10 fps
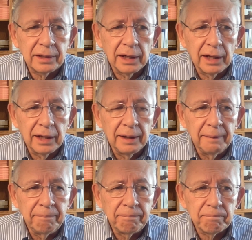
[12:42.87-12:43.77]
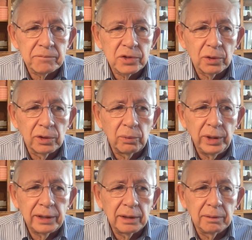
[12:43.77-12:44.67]
so that
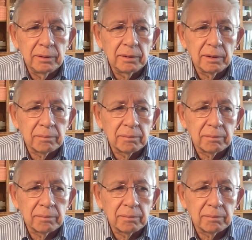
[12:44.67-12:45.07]
we can